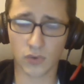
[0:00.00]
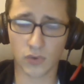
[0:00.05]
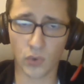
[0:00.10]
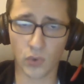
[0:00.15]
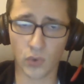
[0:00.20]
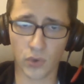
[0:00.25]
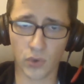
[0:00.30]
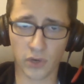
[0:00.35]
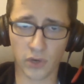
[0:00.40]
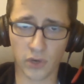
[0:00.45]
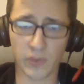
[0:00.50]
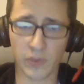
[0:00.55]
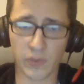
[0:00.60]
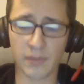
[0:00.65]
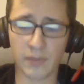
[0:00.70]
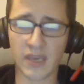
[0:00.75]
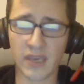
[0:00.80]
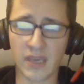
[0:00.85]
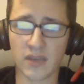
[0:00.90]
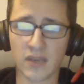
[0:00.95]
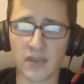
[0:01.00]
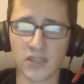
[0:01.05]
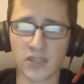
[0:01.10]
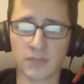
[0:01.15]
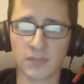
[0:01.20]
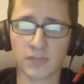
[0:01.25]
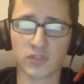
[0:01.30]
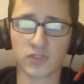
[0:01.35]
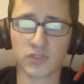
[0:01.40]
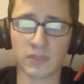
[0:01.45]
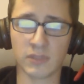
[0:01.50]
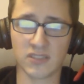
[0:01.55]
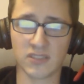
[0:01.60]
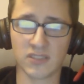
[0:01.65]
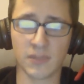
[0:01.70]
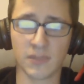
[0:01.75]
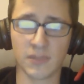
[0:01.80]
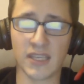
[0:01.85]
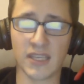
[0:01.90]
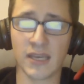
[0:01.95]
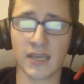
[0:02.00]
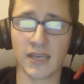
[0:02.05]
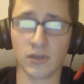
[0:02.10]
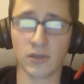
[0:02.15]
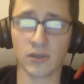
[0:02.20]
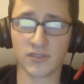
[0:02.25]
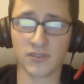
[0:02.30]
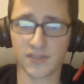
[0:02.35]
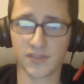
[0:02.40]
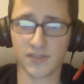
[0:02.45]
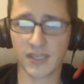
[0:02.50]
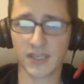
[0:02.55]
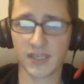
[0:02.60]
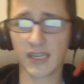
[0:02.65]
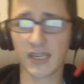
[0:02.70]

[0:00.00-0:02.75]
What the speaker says: or we may end up streaming something else